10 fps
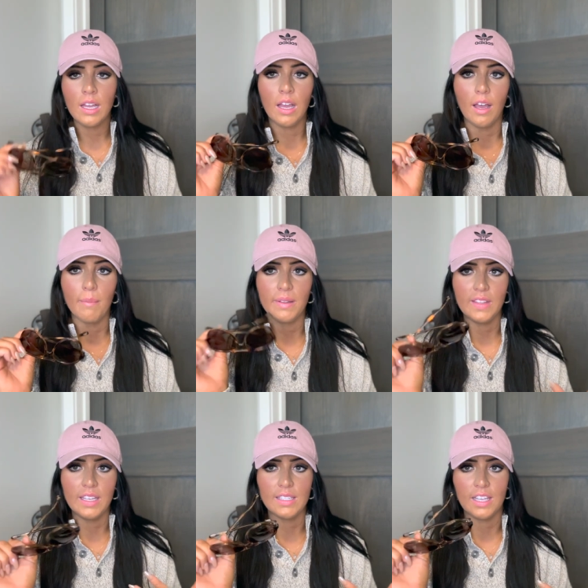but
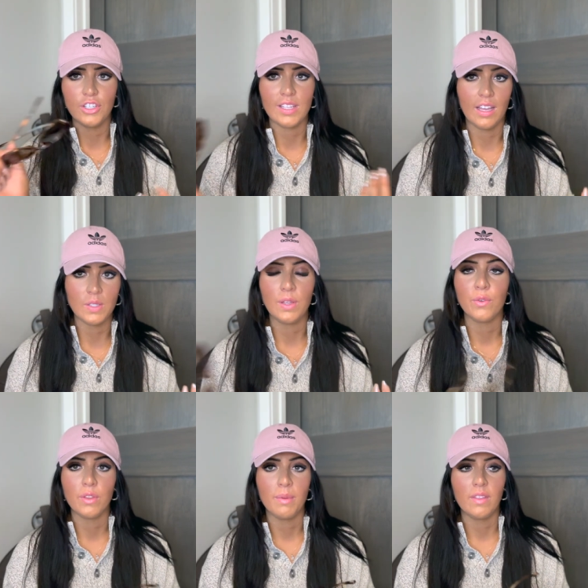these I just had, so I
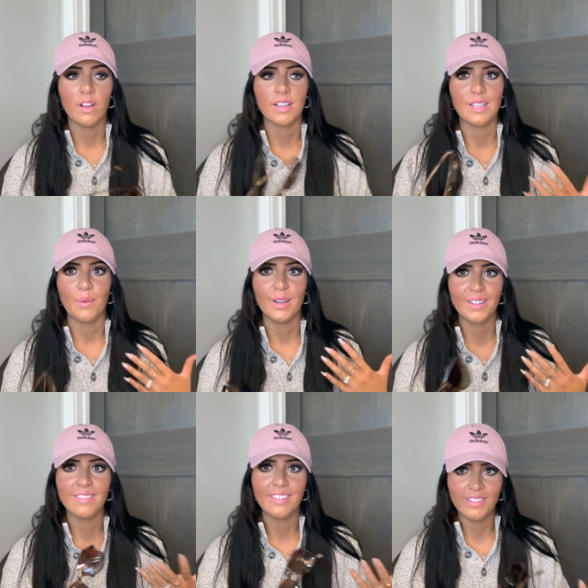threw them in there because I wanted